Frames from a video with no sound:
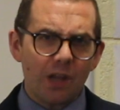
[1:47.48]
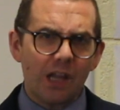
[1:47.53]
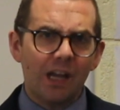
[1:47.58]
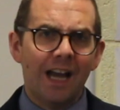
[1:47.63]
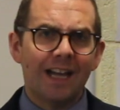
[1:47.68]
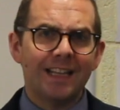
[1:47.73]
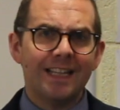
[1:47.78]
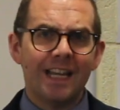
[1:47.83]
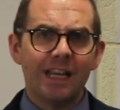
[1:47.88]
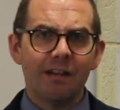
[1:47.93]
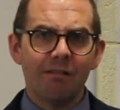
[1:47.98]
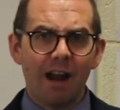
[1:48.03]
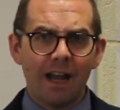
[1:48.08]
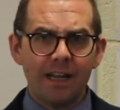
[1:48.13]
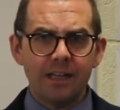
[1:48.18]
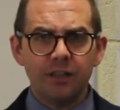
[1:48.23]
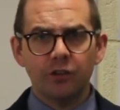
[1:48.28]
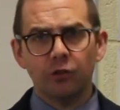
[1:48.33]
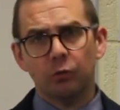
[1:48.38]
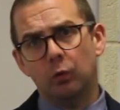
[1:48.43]
Our Year
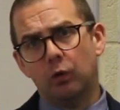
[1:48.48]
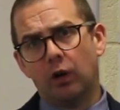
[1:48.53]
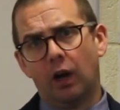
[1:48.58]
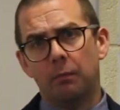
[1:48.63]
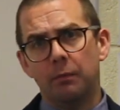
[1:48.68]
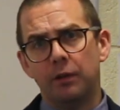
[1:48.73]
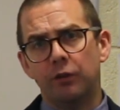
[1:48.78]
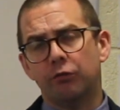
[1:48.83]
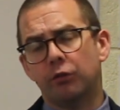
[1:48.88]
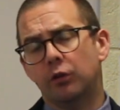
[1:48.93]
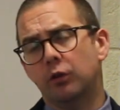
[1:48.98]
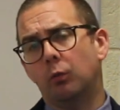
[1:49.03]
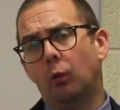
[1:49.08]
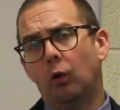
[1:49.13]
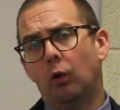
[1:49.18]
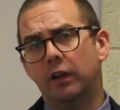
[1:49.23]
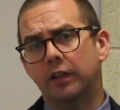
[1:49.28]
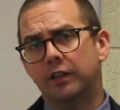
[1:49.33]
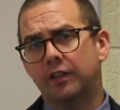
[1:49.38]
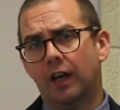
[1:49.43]
8s will come in through
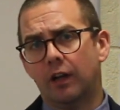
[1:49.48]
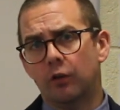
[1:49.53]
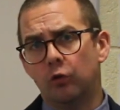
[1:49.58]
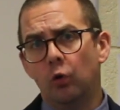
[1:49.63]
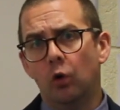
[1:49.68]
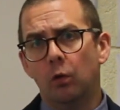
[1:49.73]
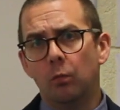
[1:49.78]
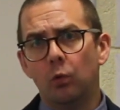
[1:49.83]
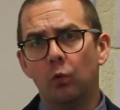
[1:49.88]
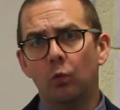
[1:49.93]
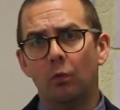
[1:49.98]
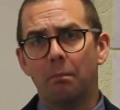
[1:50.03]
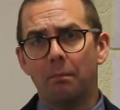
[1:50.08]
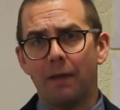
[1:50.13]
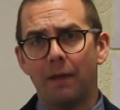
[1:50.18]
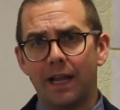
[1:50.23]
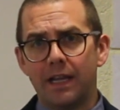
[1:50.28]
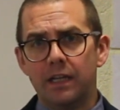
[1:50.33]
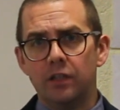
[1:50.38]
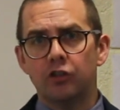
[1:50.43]
what is our normal
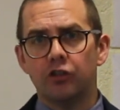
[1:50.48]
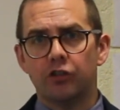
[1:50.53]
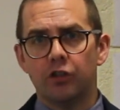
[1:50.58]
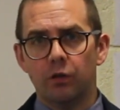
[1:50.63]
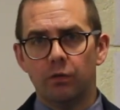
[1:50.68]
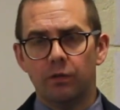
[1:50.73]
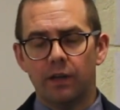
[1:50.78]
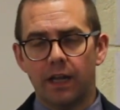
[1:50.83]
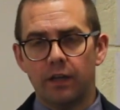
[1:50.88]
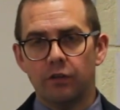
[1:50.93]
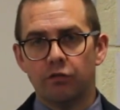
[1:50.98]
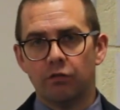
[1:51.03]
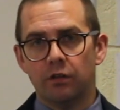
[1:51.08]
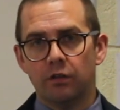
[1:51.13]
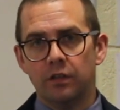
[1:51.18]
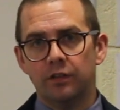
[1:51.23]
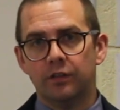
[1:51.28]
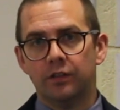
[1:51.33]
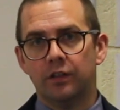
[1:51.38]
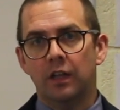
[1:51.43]
main student
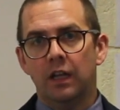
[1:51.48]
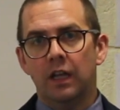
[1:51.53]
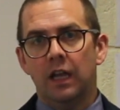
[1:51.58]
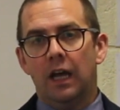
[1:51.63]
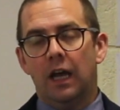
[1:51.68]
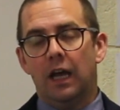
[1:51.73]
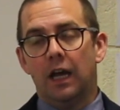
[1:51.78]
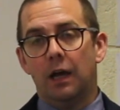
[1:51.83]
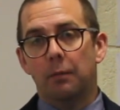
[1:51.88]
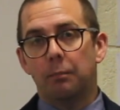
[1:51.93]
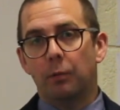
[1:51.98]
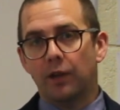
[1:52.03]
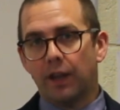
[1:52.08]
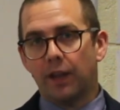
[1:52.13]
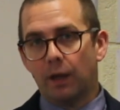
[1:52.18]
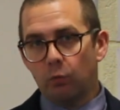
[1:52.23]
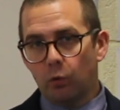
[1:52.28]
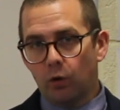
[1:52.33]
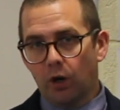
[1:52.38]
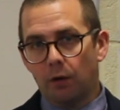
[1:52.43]
entrance, but
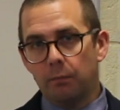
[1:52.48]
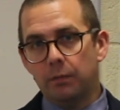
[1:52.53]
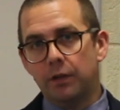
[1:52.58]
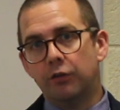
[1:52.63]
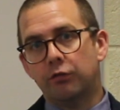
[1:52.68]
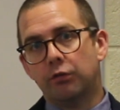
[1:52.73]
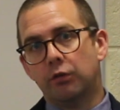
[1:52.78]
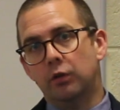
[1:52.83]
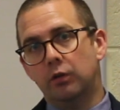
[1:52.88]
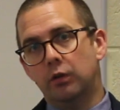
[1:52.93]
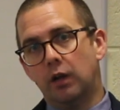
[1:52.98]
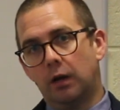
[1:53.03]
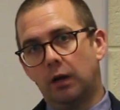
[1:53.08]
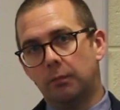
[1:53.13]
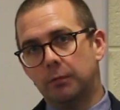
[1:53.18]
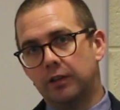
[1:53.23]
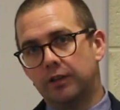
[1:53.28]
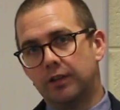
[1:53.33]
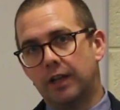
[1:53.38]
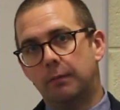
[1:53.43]
they will come in through
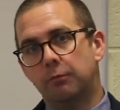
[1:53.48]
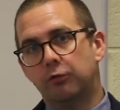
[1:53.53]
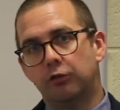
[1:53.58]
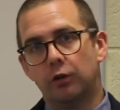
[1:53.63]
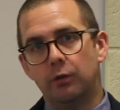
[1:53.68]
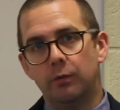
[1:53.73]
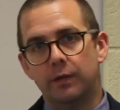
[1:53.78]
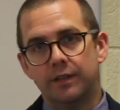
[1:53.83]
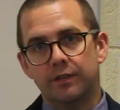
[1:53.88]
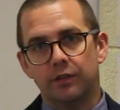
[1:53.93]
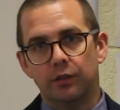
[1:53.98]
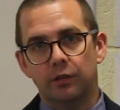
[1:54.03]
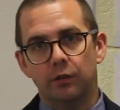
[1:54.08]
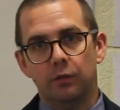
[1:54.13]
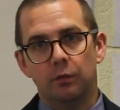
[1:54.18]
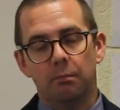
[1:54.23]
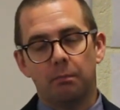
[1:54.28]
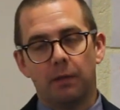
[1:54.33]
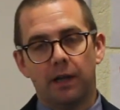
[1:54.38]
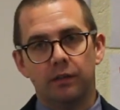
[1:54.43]
up the steps through
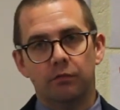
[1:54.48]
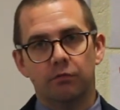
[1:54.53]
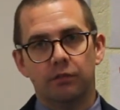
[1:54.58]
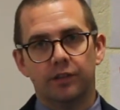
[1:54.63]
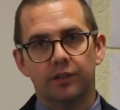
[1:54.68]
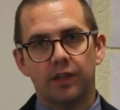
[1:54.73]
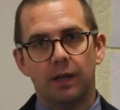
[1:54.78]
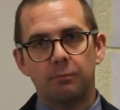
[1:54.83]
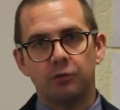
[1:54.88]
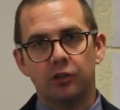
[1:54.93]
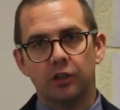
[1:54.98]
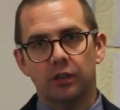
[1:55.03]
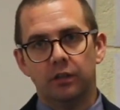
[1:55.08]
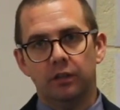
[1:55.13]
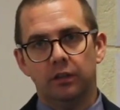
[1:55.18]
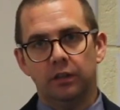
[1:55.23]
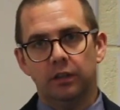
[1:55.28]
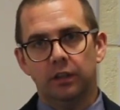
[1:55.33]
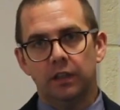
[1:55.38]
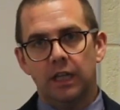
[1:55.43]
into main
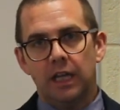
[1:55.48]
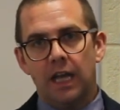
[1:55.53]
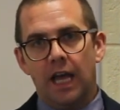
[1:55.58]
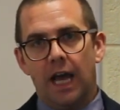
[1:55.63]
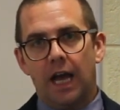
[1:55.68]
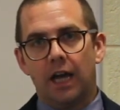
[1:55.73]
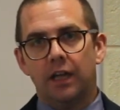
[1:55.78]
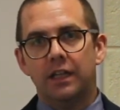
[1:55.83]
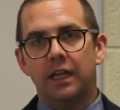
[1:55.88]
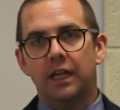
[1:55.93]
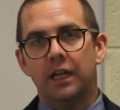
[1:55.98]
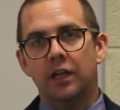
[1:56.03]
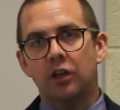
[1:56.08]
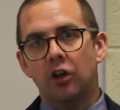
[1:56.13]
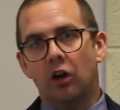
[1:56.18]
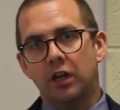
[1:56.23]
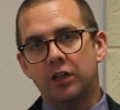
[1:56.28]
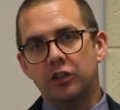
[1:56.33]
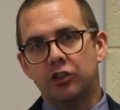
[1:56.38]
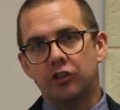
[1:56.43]
reception. Our Year
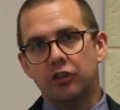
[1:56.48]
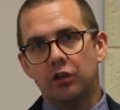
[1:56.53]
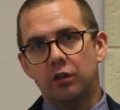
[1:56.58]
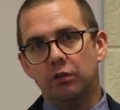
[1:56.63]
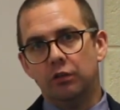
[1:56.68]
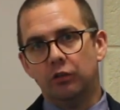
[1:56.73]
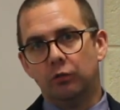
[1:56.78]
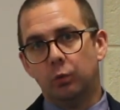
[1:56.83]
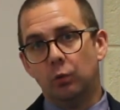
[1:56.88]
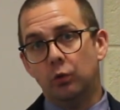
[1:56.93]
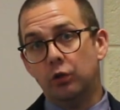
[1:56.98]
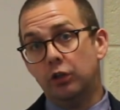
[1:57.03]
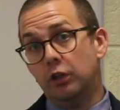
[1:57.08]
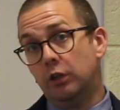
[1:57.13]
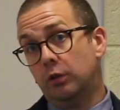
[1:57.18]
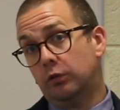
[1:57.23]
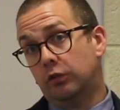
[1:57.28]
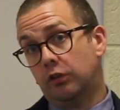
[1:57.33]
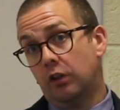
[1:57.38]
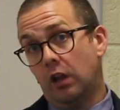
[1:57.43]
9 students will
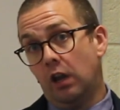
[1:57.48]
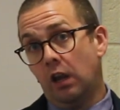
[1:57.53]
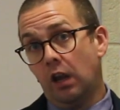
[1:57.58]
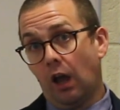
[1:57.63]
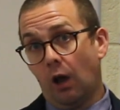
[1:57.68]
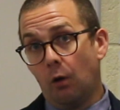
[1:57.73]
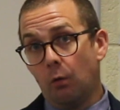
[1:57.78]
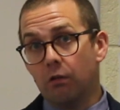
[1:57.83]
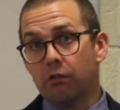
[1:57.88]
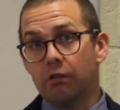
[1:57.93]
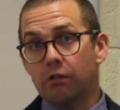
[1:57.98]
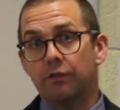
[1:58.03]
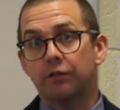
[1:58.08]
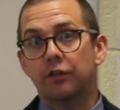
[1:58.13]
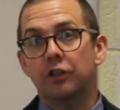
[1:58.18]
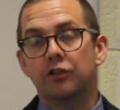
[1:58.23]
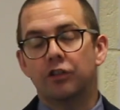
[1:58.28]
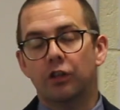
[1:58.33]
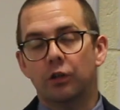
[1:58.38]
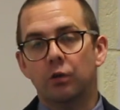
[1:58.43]
use the lower of
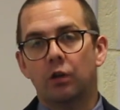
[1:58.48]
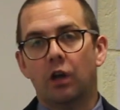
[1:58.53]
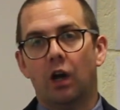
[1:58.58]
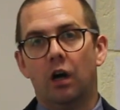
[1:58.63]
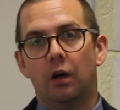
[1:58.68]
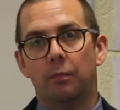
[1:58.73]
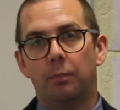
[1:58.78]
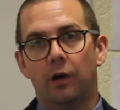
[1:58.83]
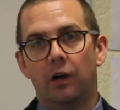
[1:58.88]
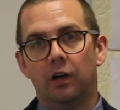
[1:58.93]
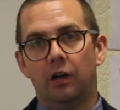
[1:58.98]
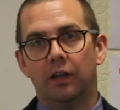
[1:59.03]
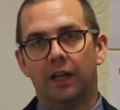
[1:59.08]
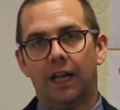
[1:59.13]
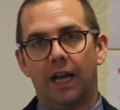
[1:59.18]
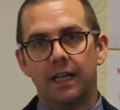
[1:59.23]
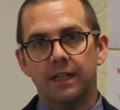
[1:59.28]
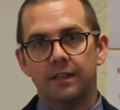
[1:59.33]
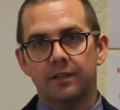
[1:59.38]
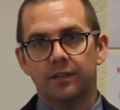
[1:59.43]
the 2 car park
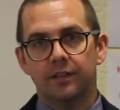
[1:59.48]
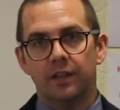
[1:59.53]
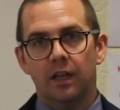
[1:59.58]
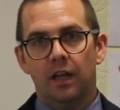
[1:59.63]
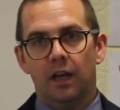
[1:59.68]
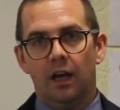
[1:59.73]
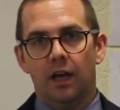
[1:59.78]
gates.